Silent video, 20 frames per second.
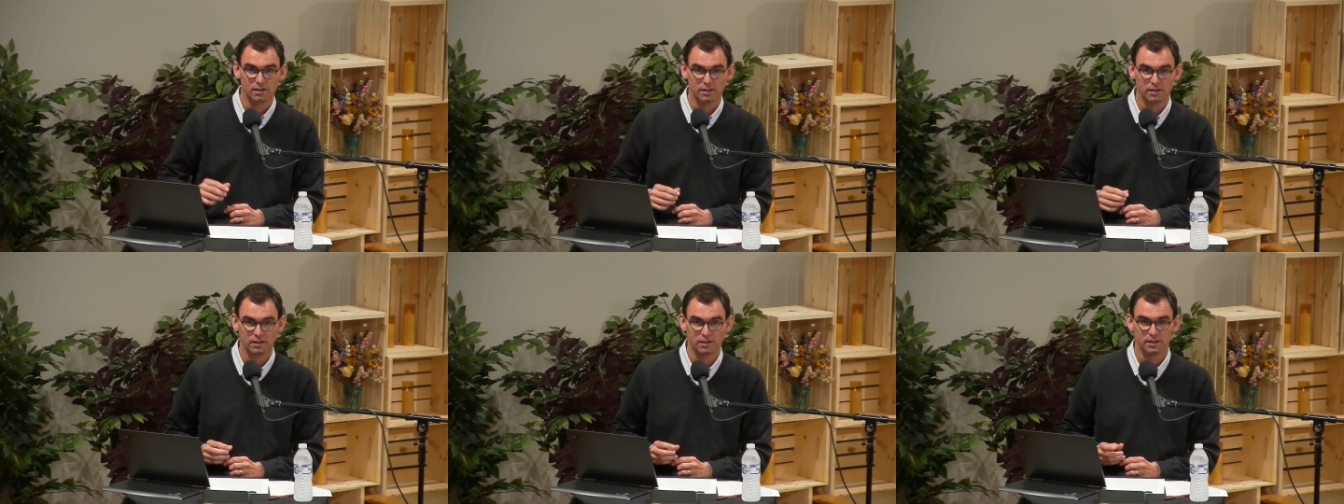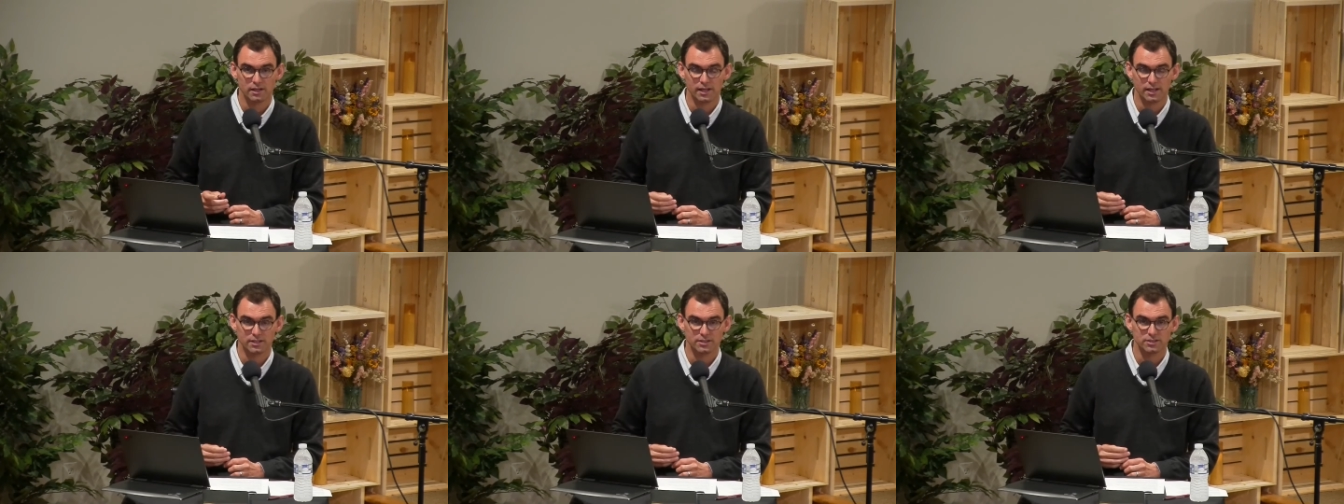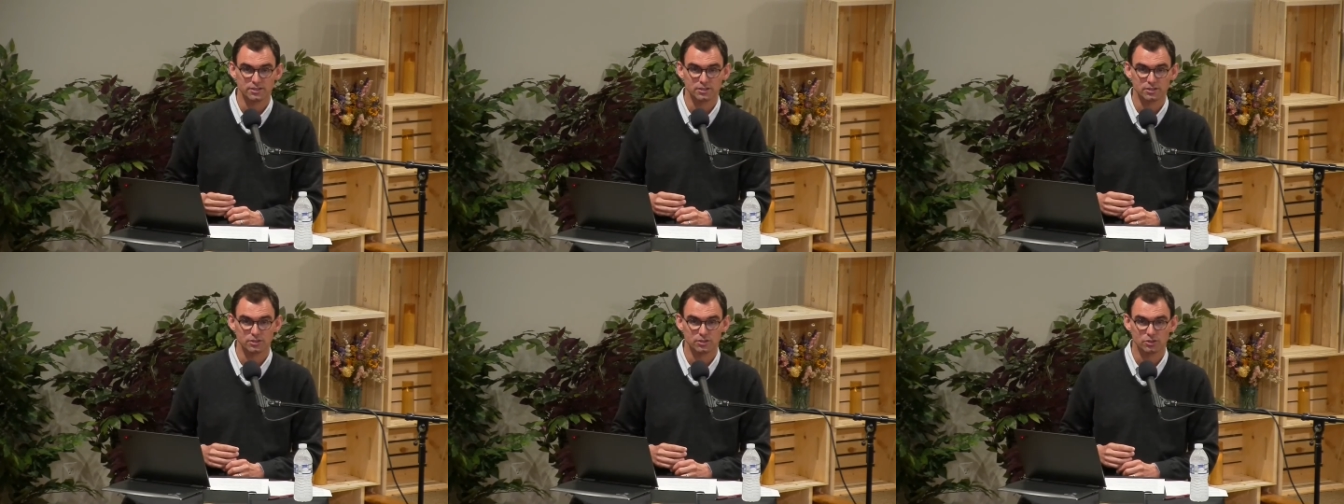in
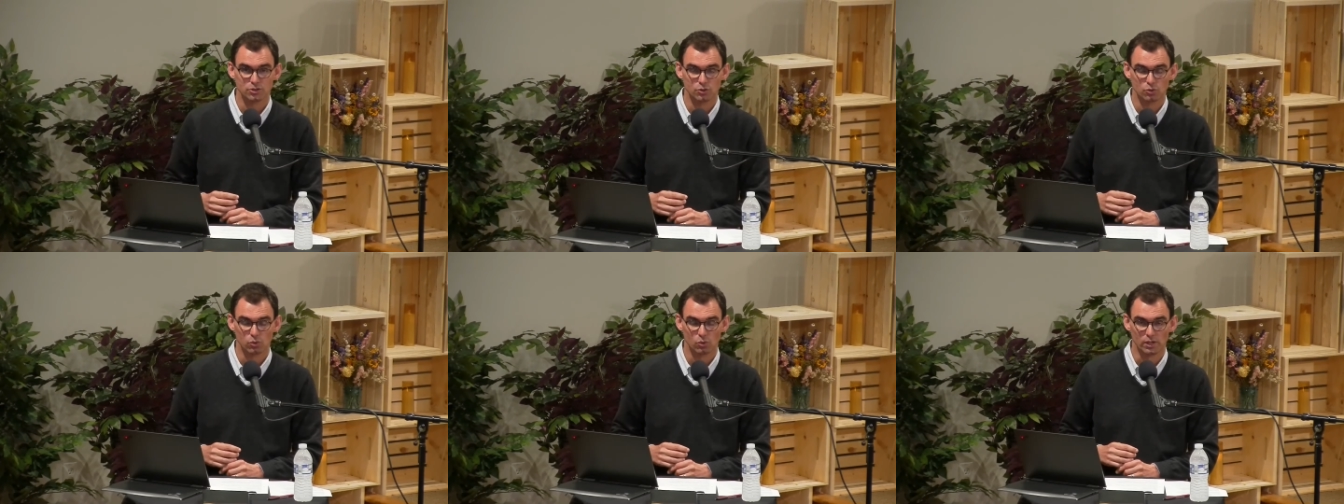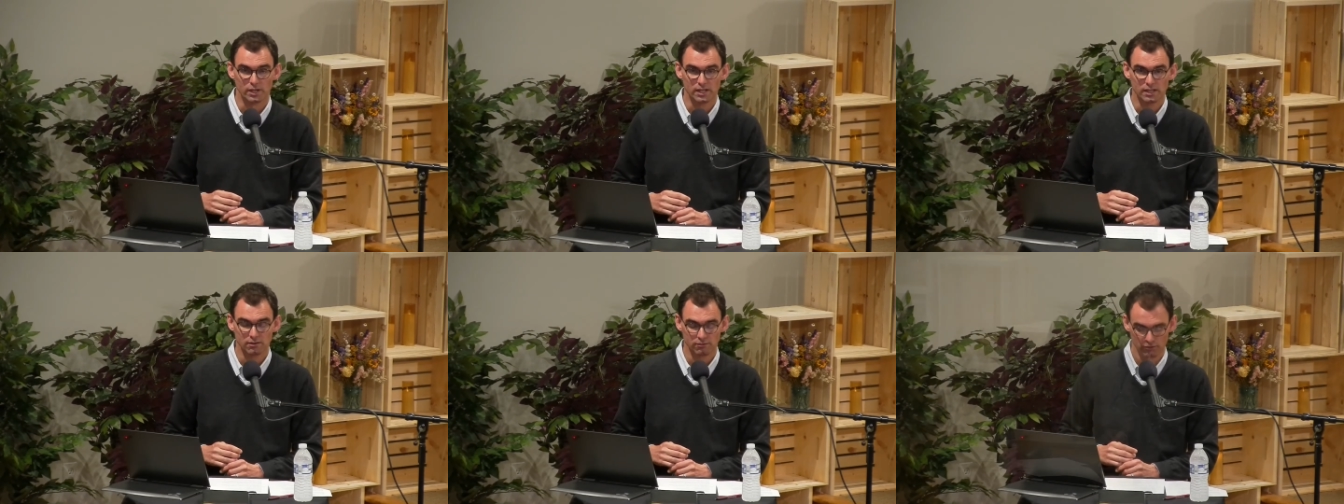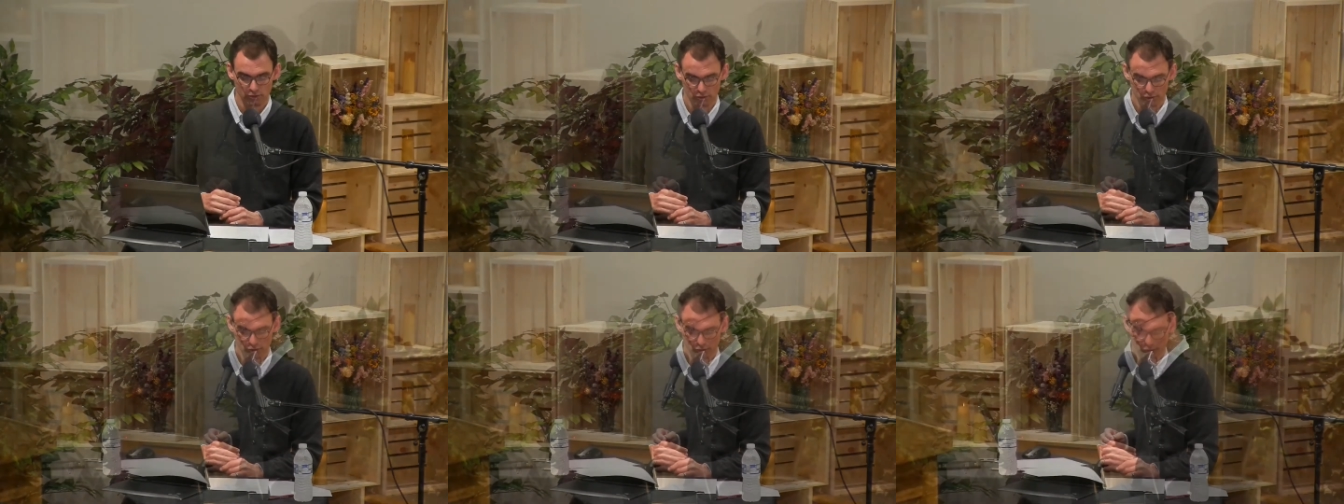Exodus 20,
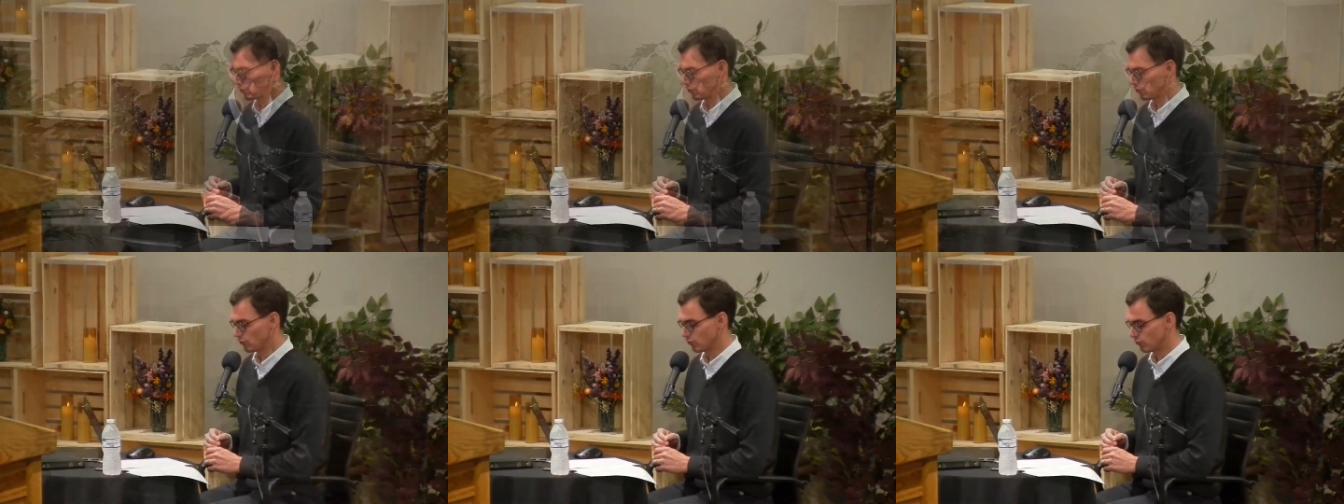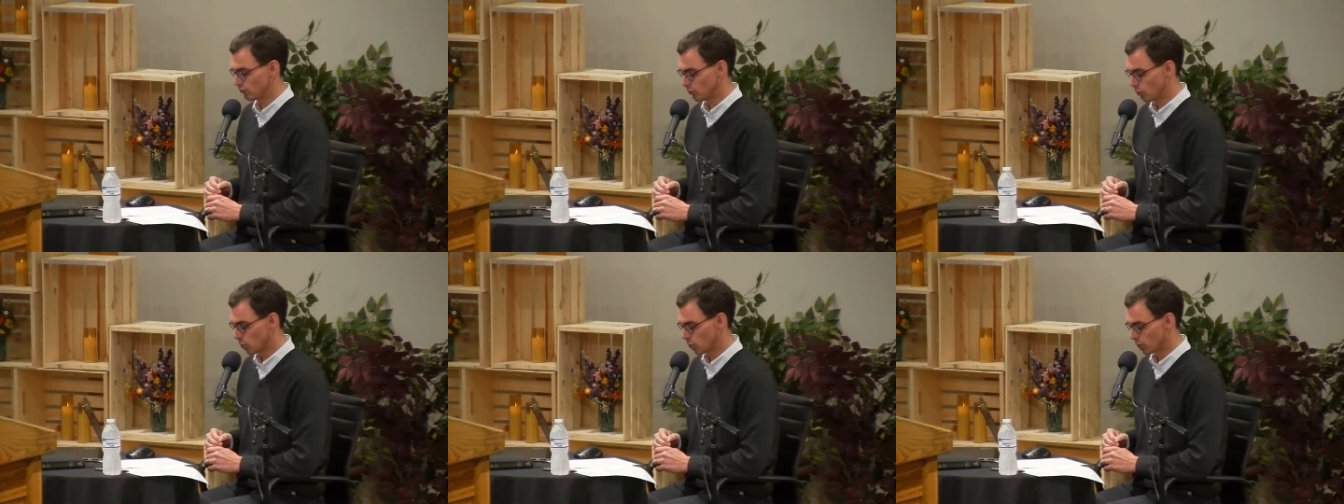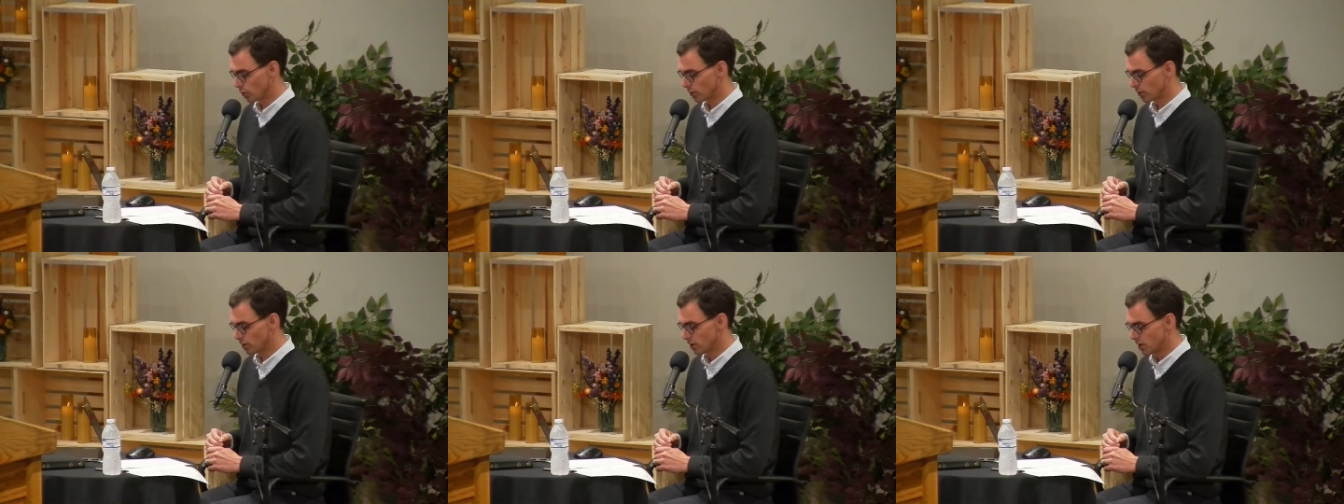verse
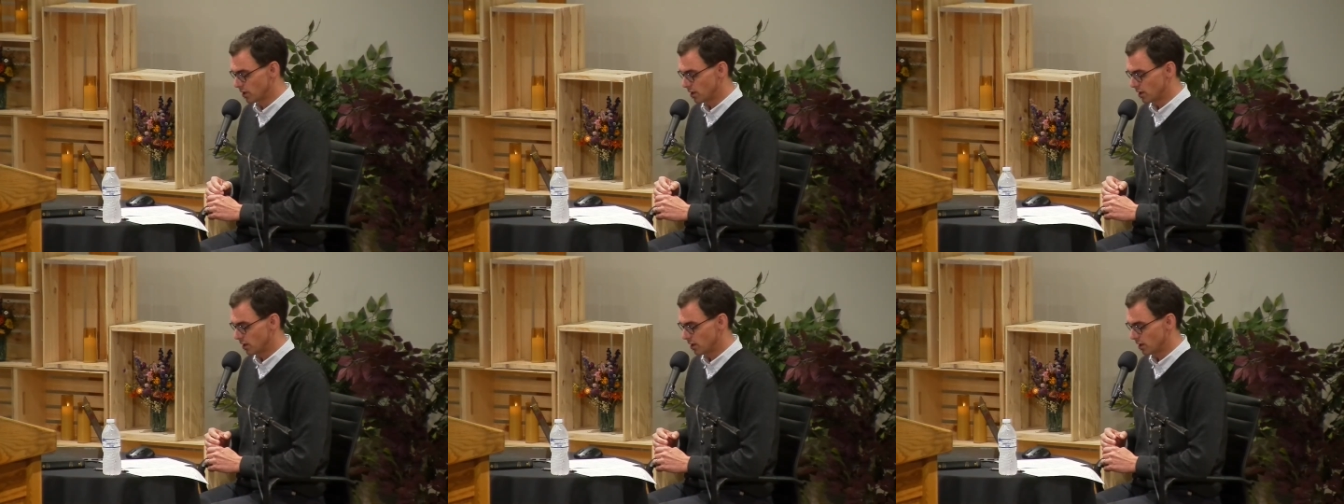4,